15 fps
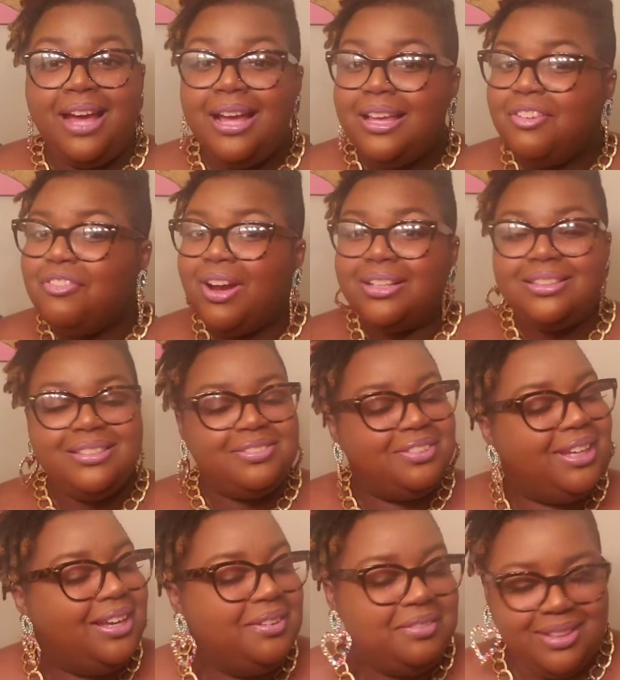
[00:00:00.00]
I can rock this
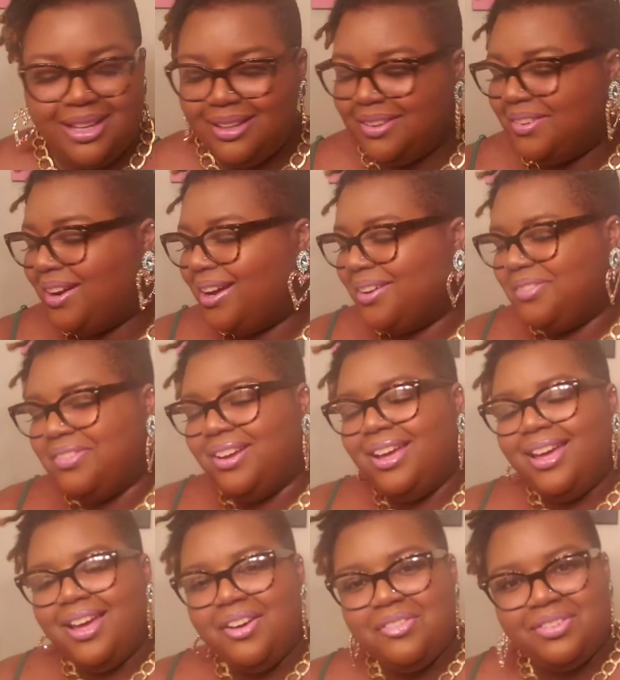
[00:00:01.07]
forever. I can rock this
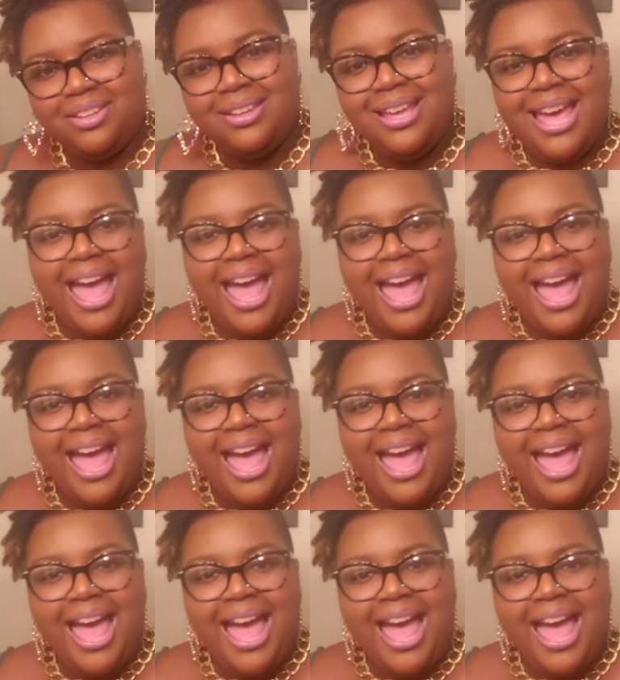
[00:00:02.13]
forever.